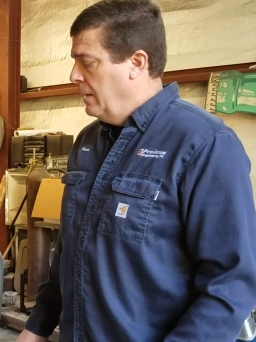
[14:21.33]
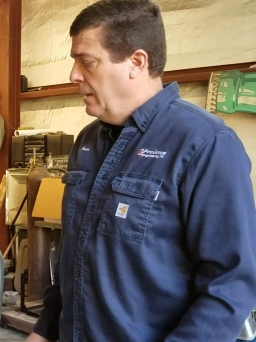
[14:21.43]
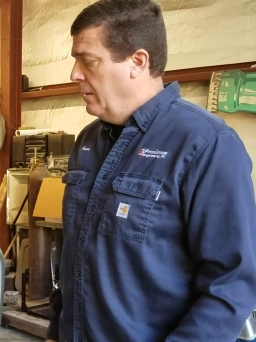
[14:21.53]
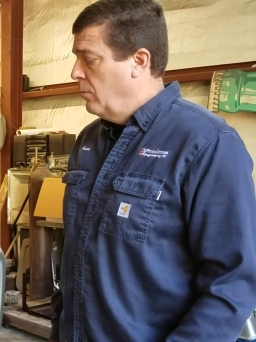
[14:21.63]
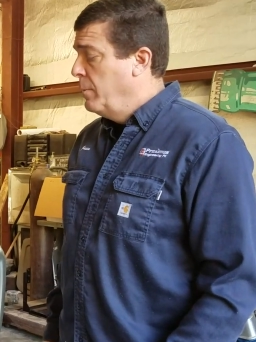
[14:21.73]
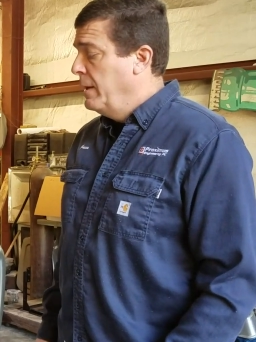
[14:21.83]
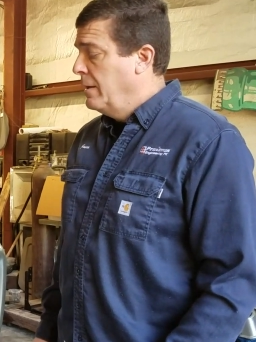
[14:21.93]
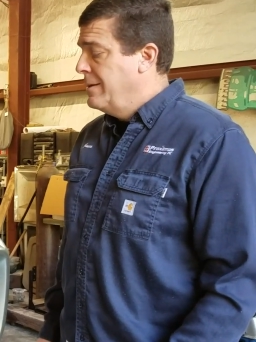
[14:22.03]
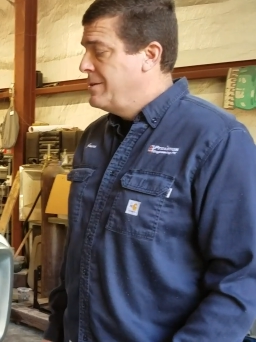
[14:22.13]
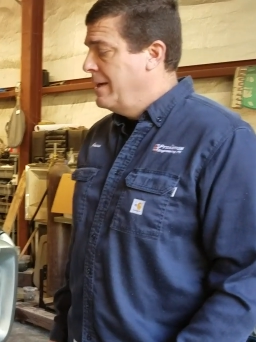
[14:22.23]
and we'll be in
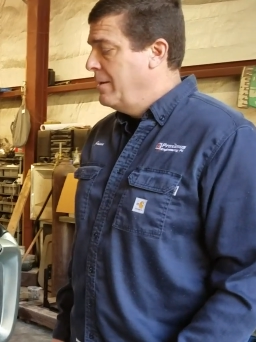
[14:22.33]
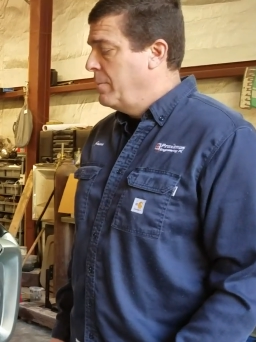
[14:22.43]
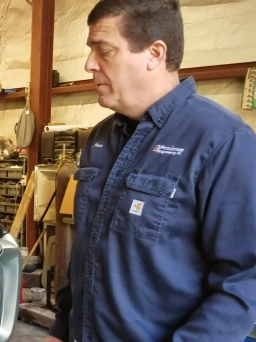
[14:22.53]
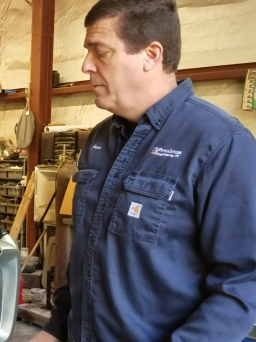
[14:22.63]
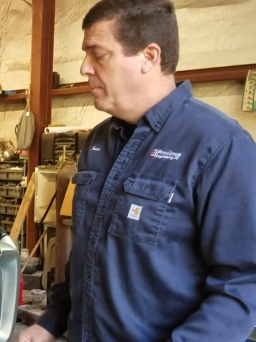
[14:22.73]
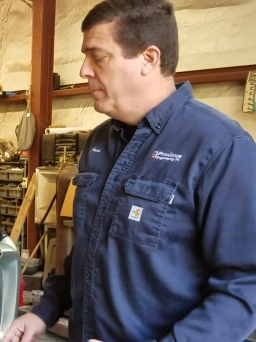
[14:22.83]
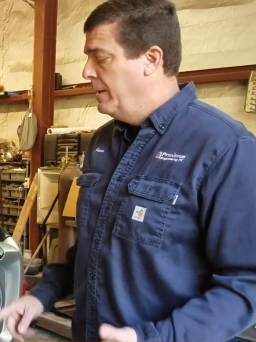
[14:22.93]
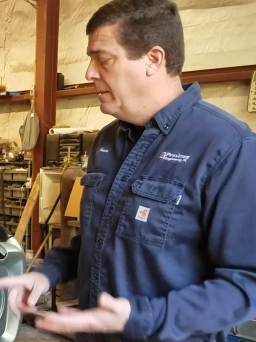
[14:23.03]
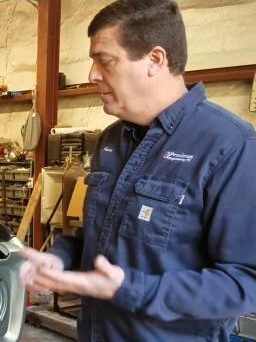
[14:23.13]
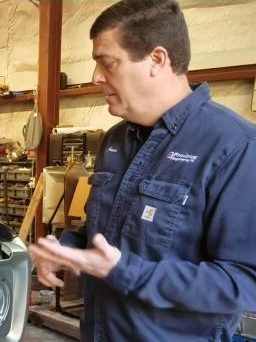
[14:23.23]
good shape.
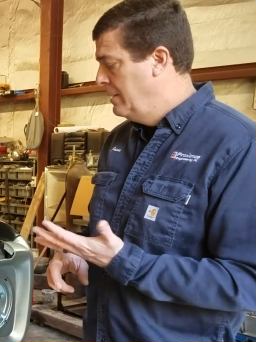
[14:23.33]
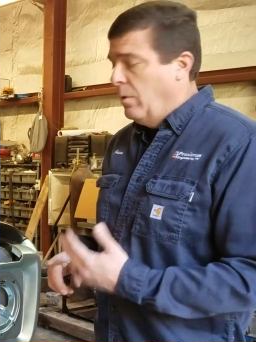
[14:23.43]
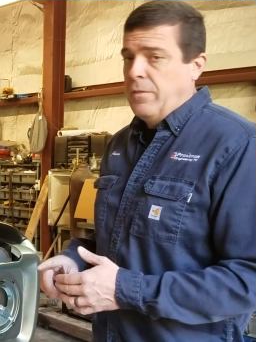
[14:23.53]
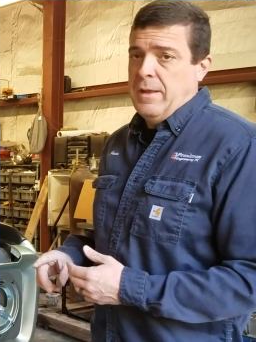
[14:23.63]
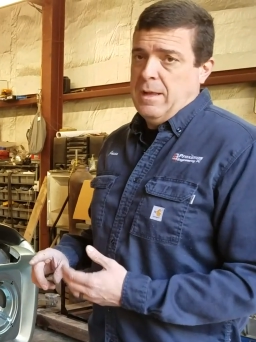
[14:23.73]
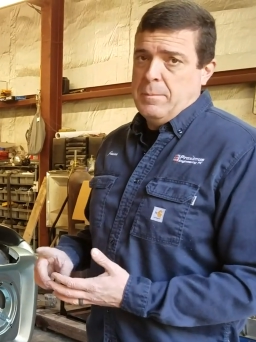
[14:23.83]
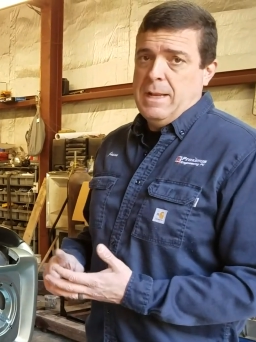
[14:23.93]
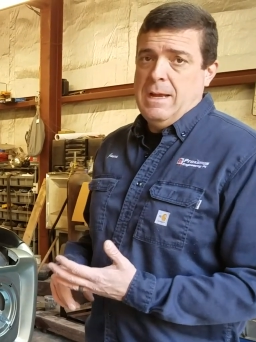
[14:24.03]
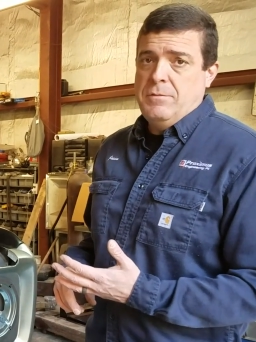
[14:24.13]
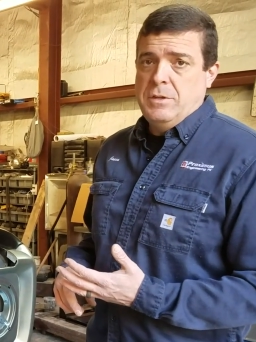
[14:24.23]
But one thing I'm
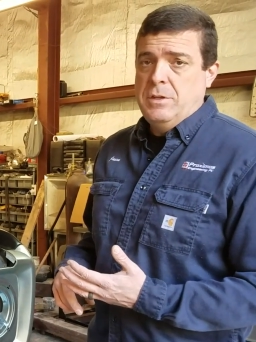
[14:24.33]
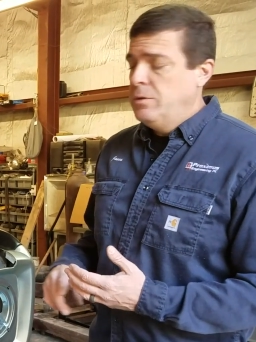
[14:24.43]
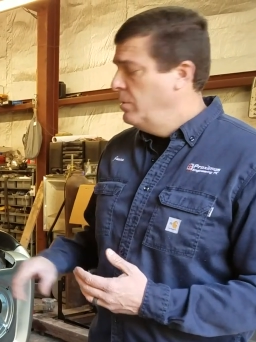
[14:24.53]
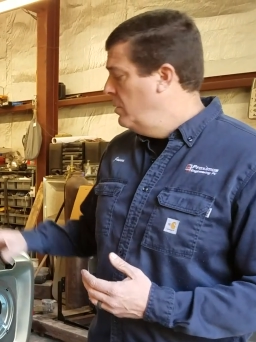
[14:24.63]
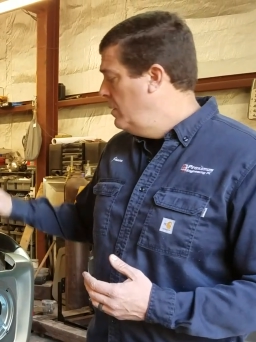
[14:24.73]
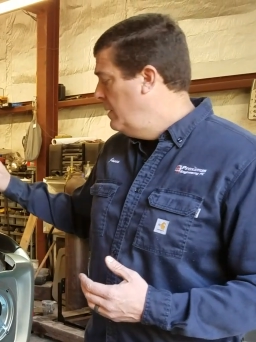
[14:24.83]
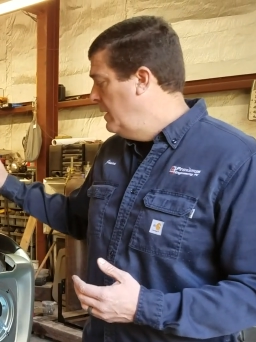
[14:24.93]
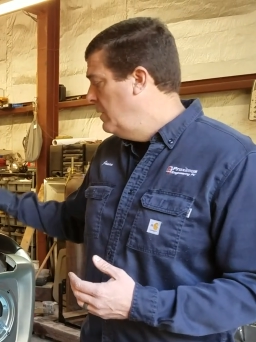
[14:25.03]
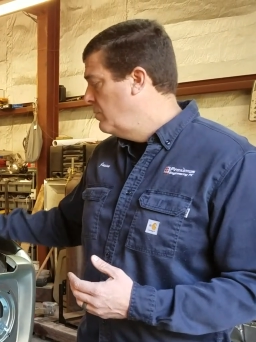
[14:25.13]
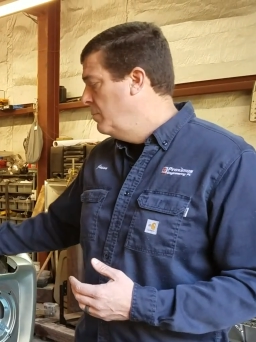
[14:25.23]
gonna have to do
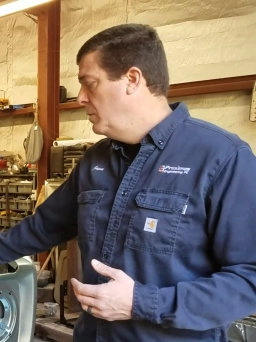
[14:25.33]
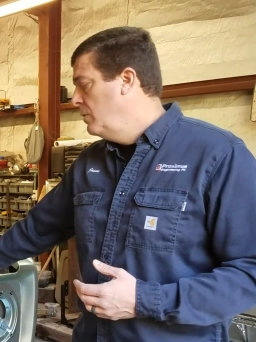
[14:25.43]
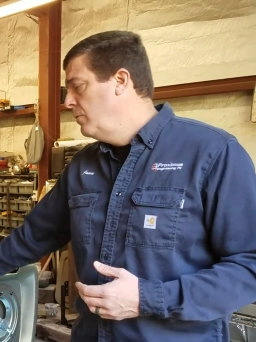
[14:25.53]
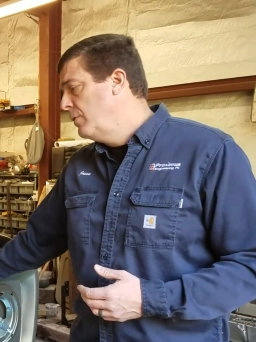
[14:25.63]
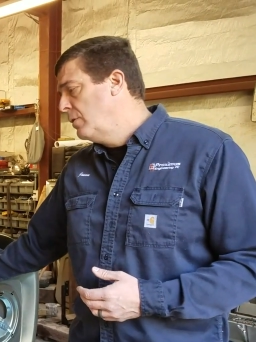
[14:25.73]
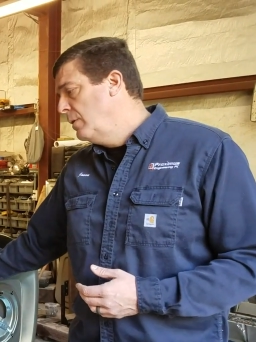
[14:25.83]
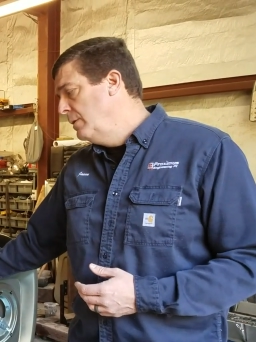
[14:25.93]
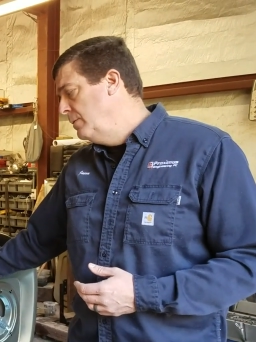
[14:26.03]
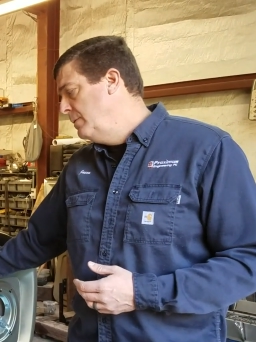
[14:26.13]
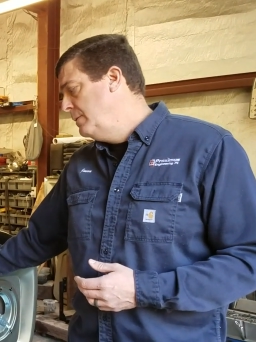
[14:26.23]
is remove the
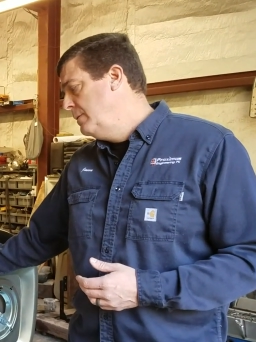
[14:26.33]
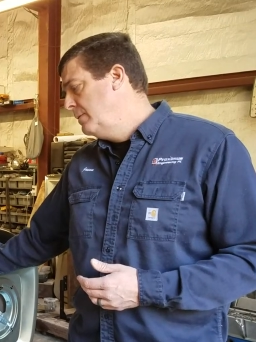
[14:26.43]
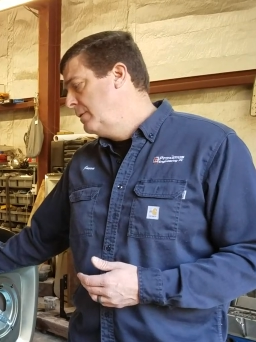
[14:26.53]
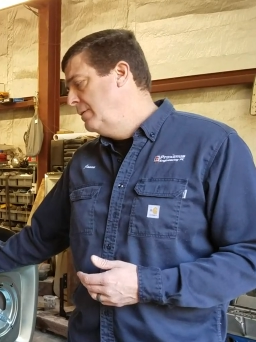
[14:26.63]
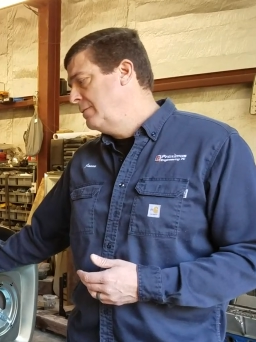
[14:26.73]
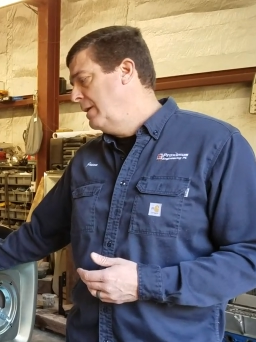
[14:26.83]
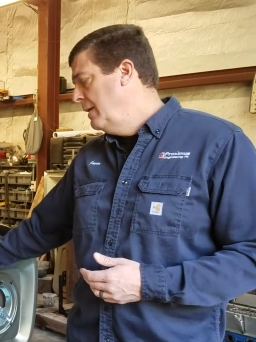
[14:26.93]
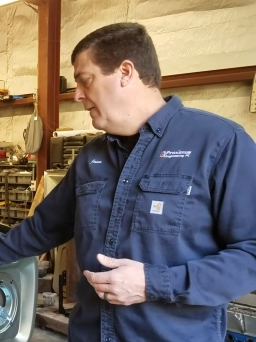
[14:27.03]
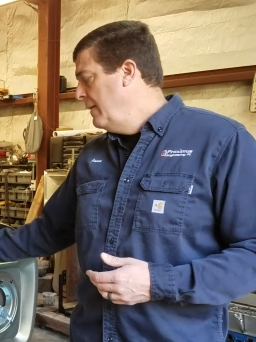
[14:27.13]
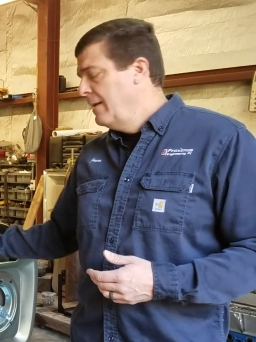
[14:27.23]
grill, because
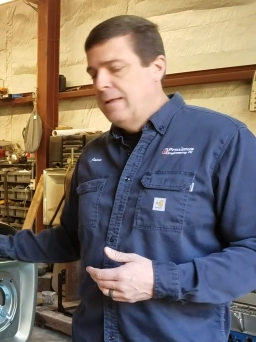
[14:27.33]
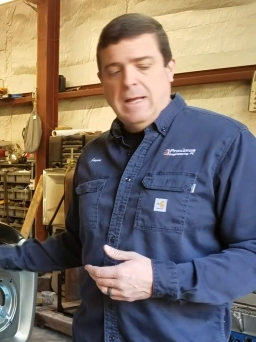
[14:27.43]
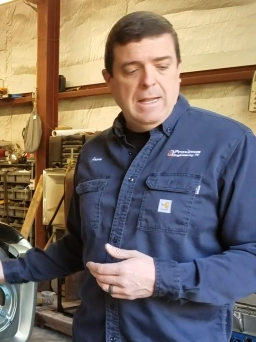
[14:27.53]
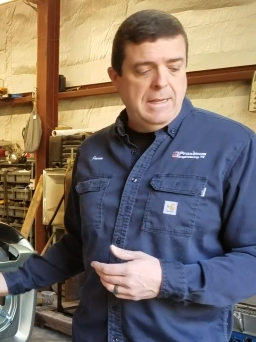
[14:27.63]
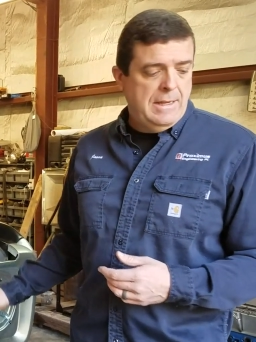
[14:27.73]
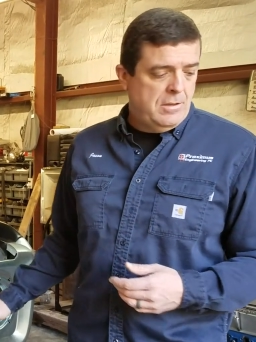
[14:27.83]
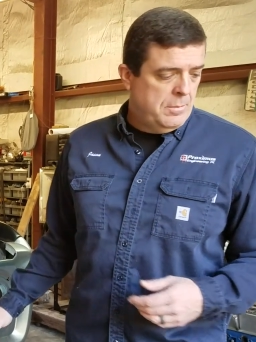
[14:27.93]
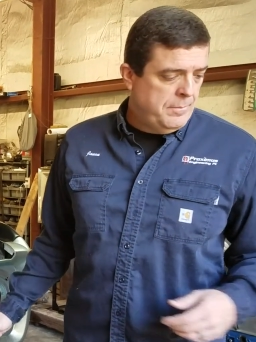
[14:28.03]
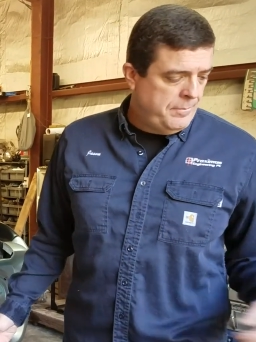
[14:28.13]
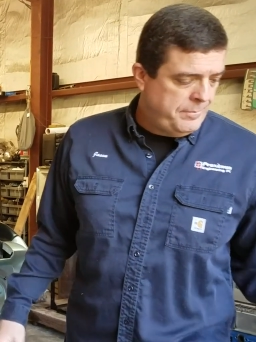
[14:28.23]
I need to,